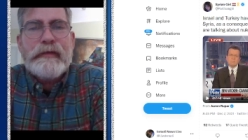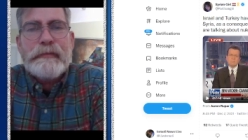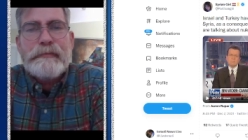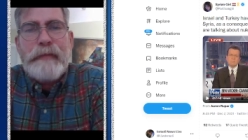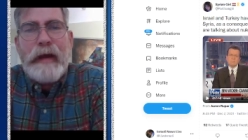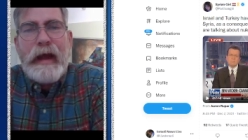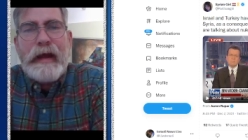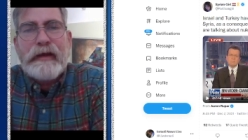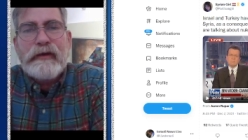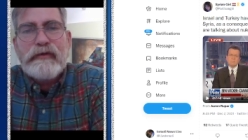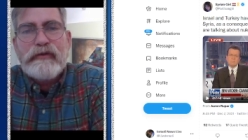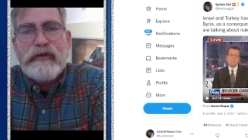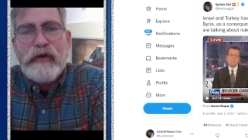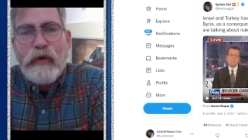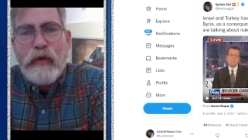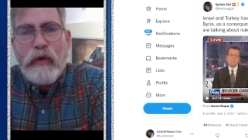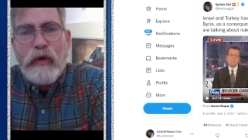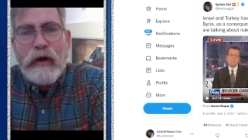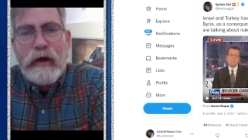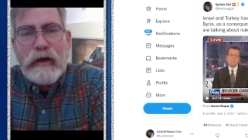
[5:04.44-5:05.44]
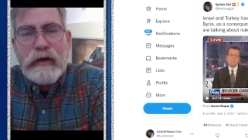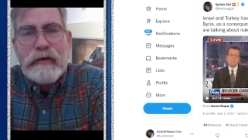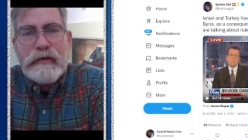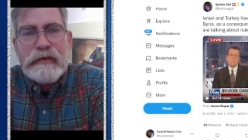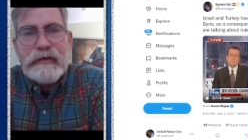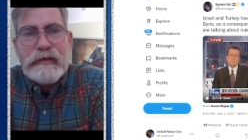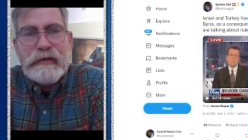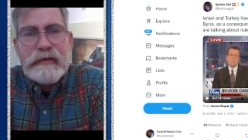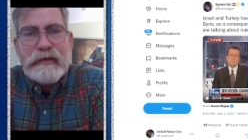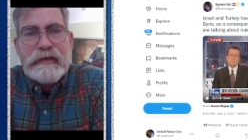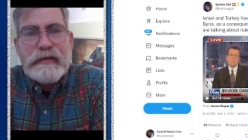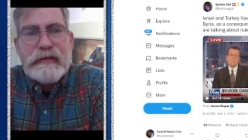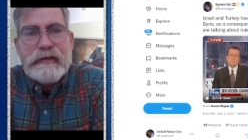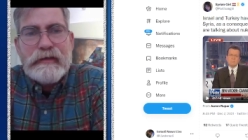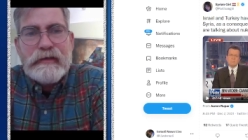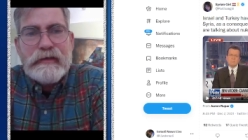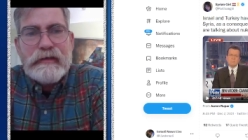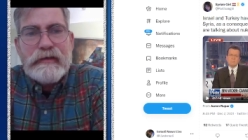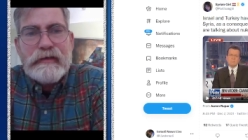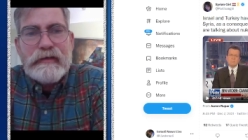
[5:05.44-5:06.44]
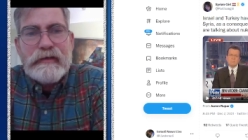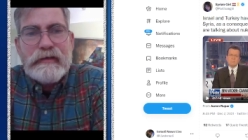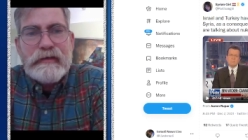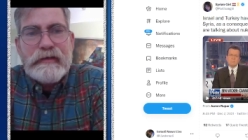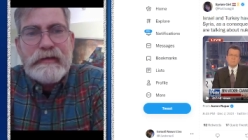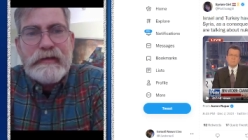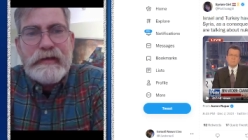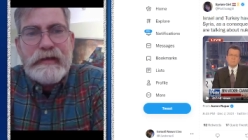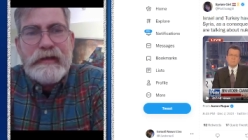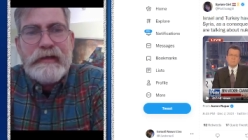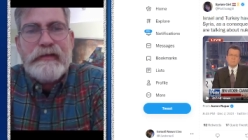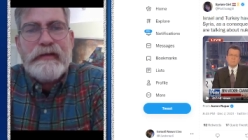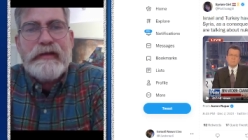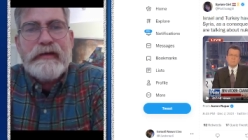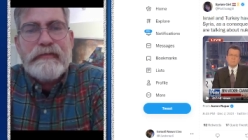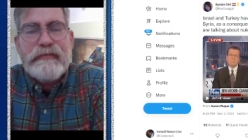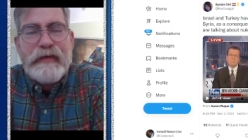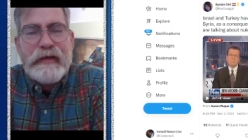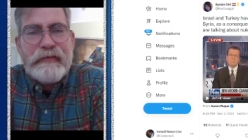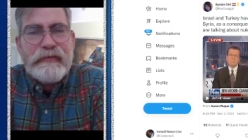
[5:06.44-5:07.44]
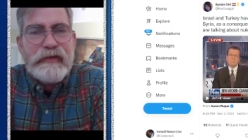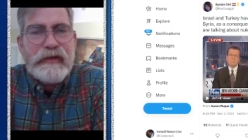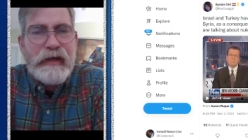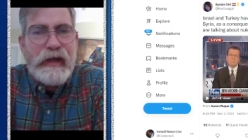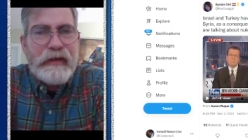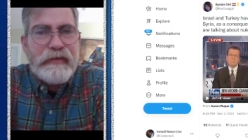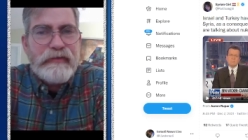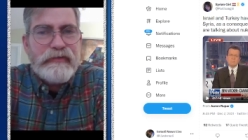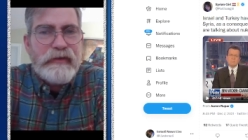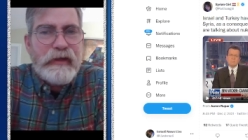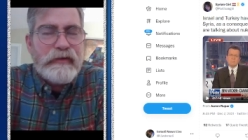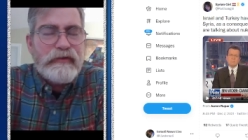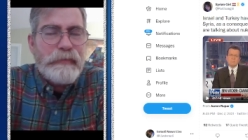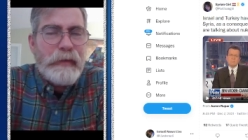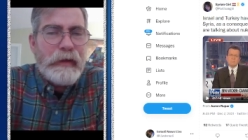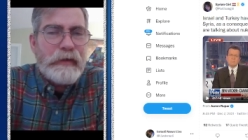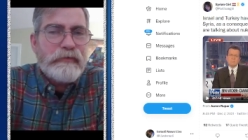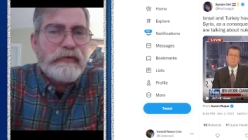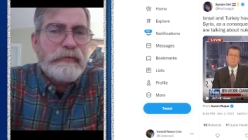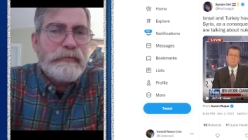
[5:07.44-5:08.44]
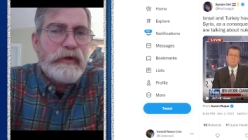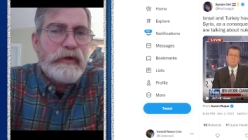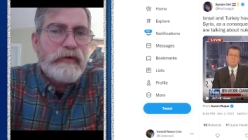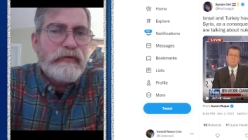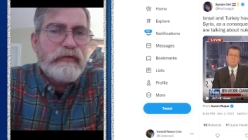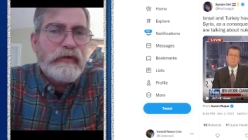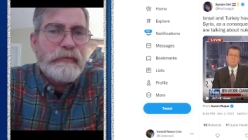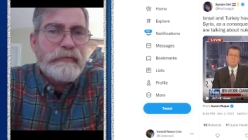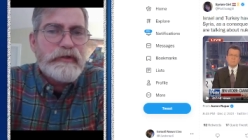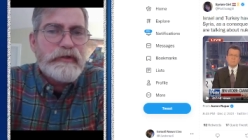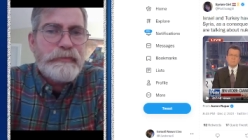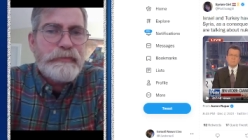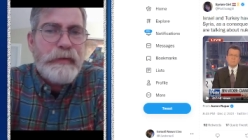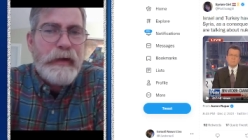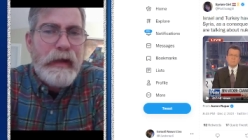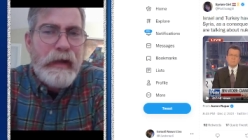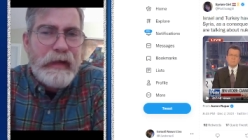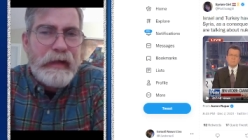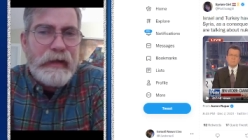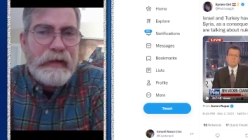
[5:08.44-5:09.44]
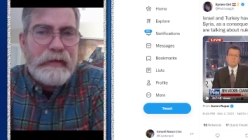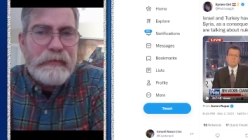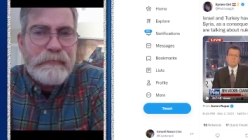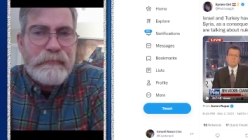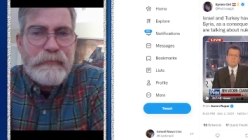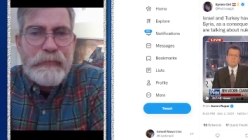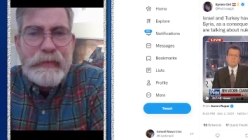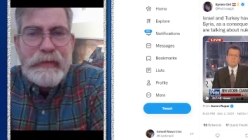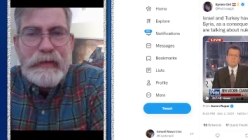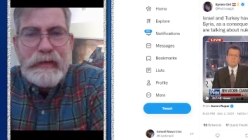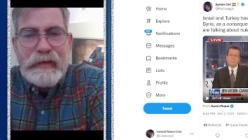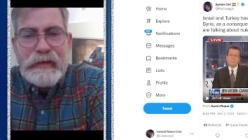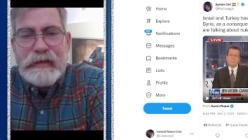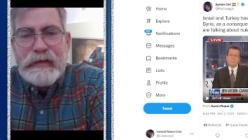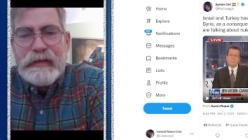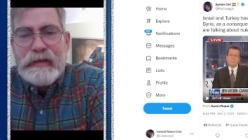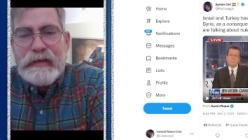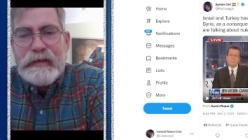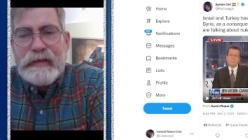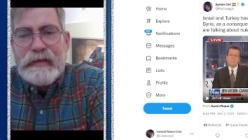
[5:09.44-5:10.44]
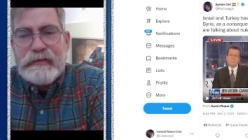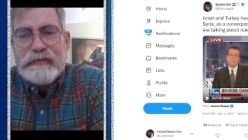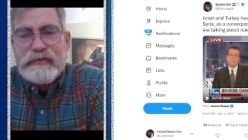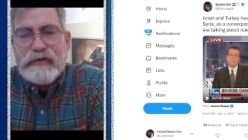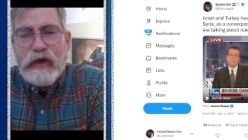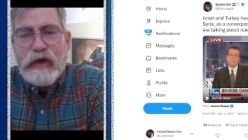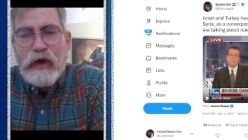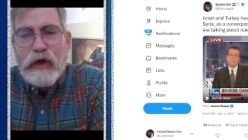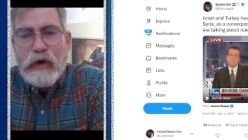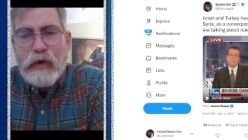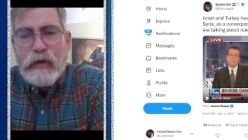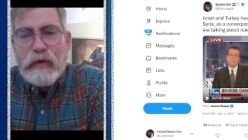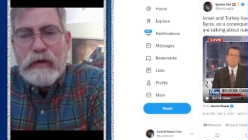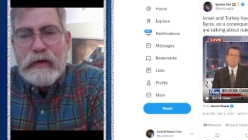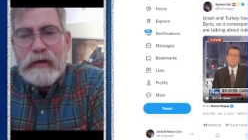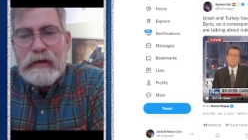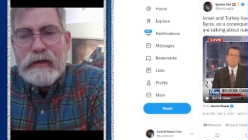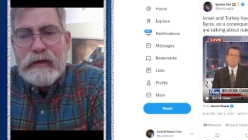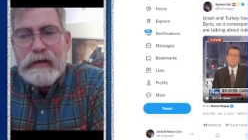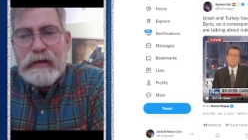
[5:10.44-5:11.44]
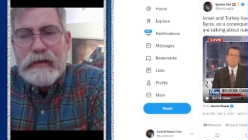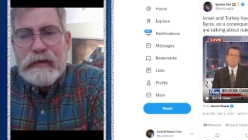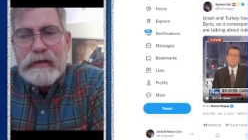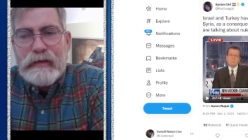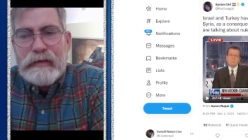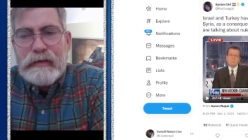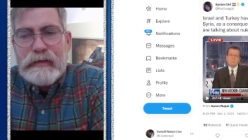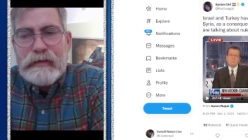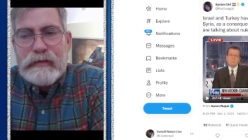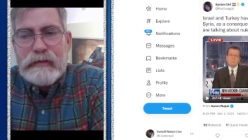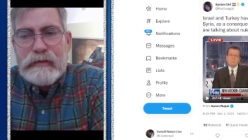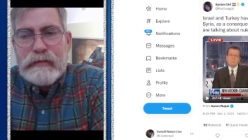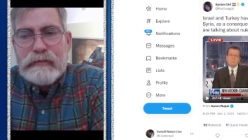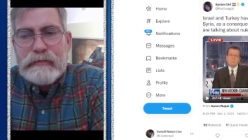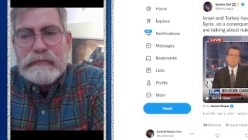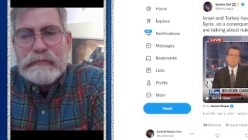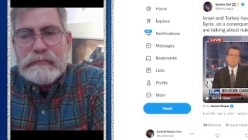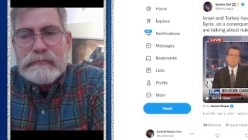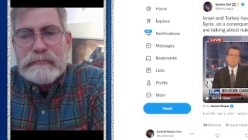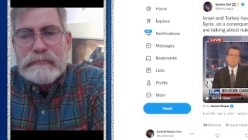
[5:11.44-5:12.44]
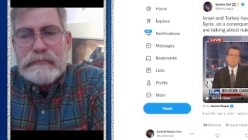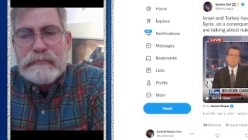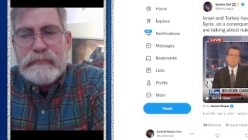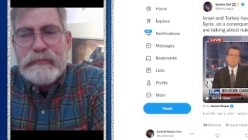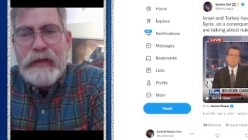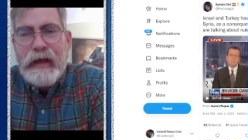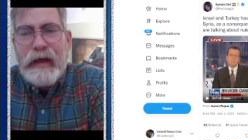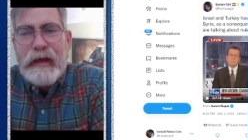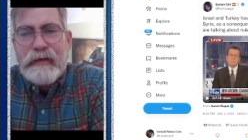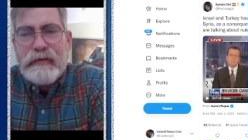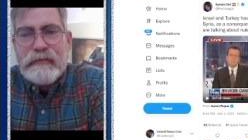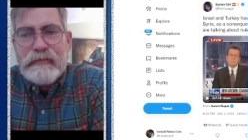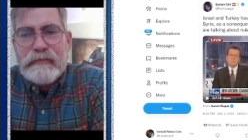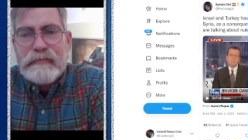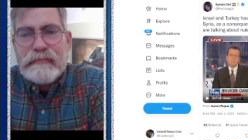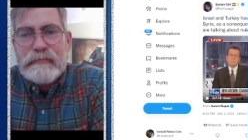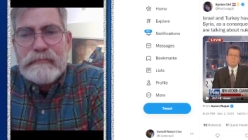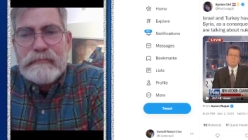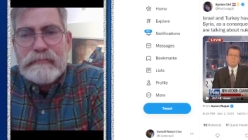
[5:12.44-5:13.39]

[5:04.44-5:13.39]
the back door in the event the United States makes a move from Japan. So that